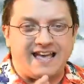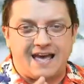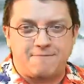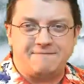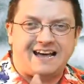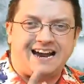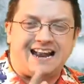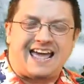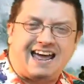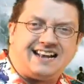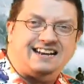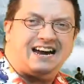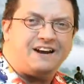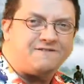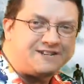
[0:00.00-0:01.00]
M. Night
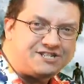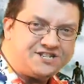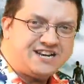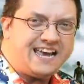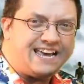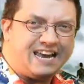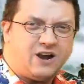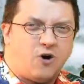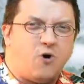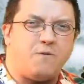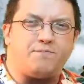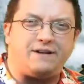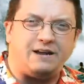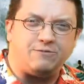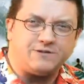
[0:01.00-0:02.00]
had kind of a shaky
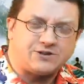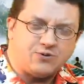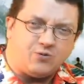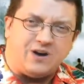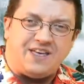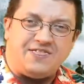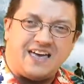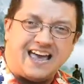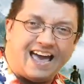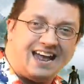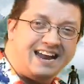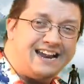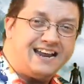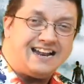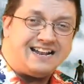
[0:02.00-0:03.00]
opening with the way they
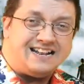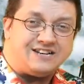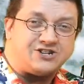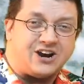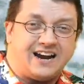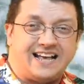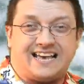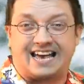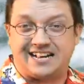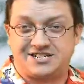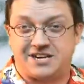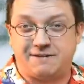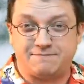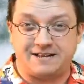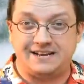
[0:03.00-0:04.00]
edited and try to
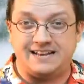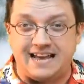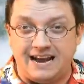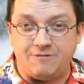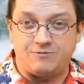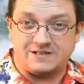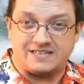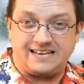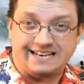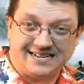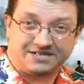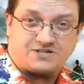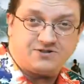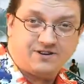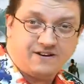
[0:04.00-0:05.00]
catch up to date with the
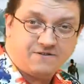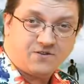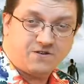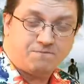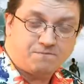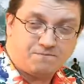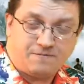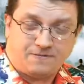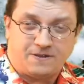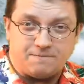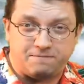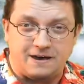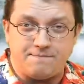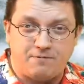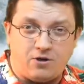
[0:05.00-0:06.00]
history of the
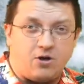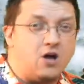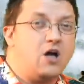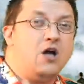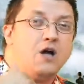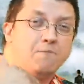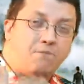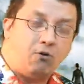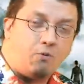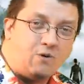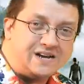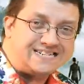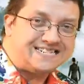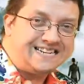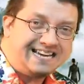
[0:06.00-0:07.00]
people, but
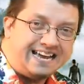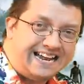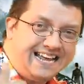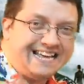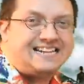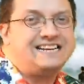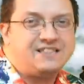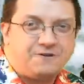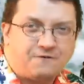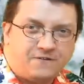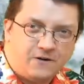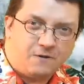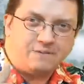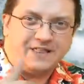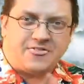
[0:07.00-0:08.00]
once you get into the
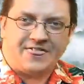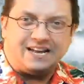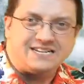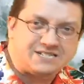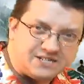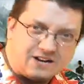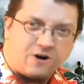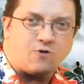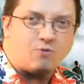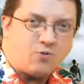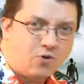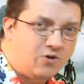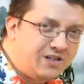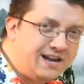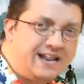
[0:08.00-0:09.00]
film and things start
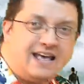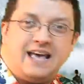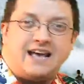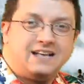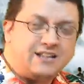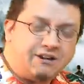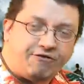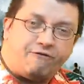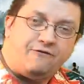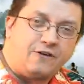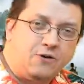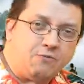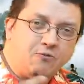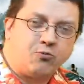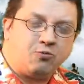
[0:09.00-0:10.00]
rolling, this
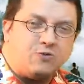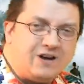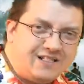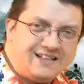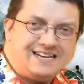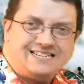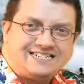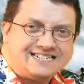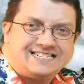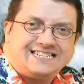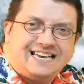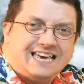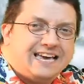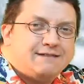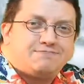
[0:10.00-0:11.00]
film really
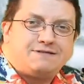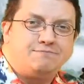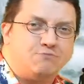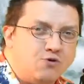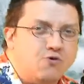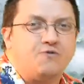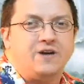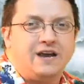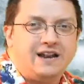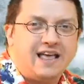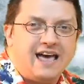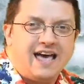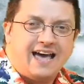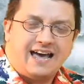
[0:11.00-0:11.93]
just keeps moving.